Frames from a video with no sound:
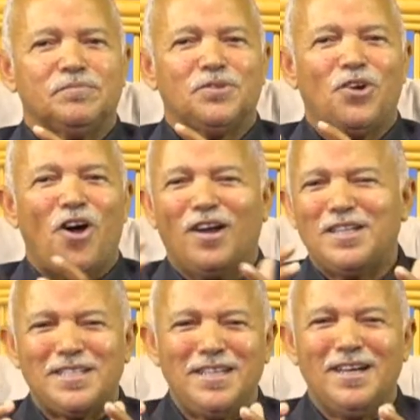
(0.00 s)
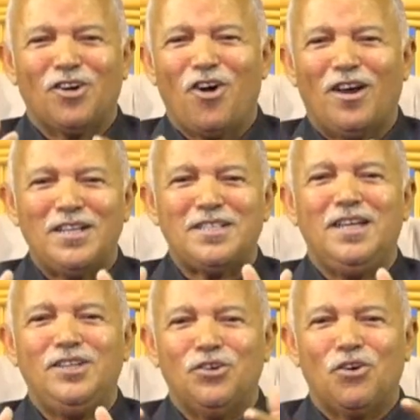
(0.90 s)
God is near, God is
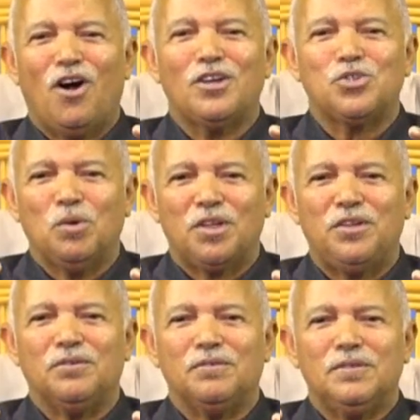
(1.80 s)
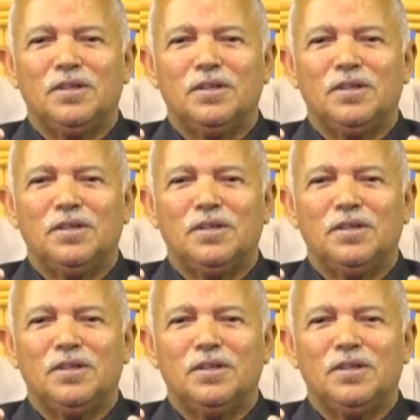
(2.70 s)
in you, God is with you.